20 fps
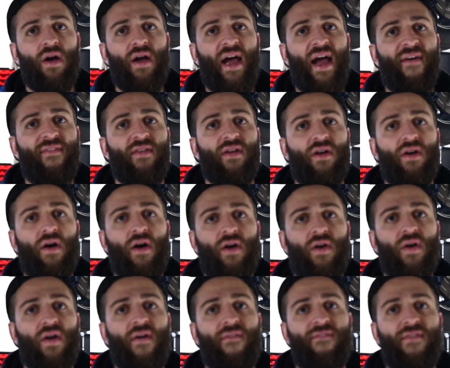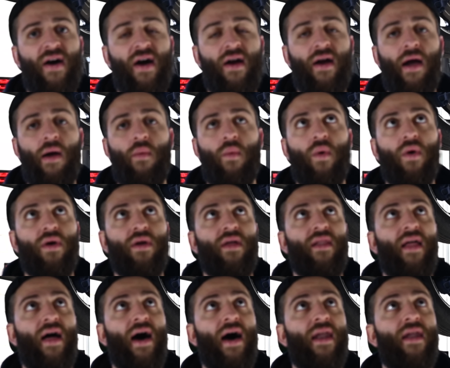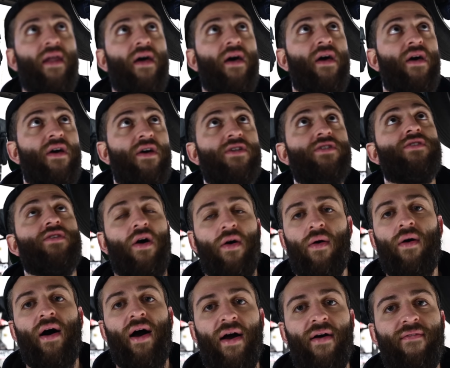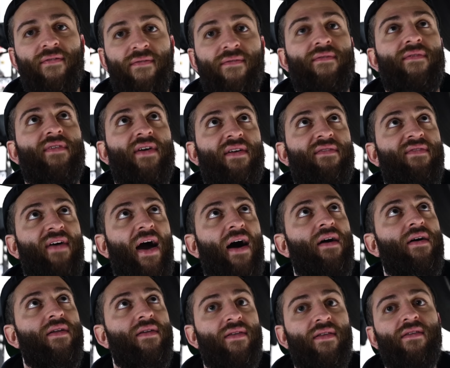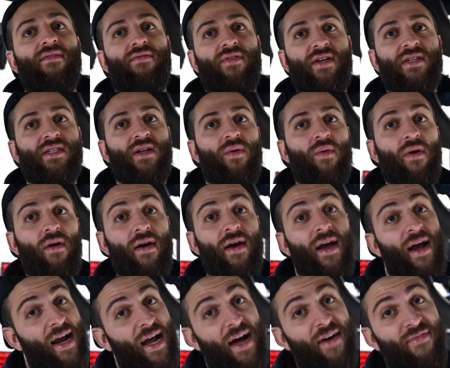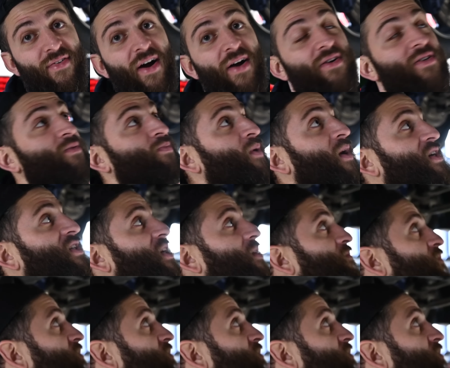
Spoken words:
After the car caught on fire, I worried a lot. So valid reason to worry, I got fire suppression.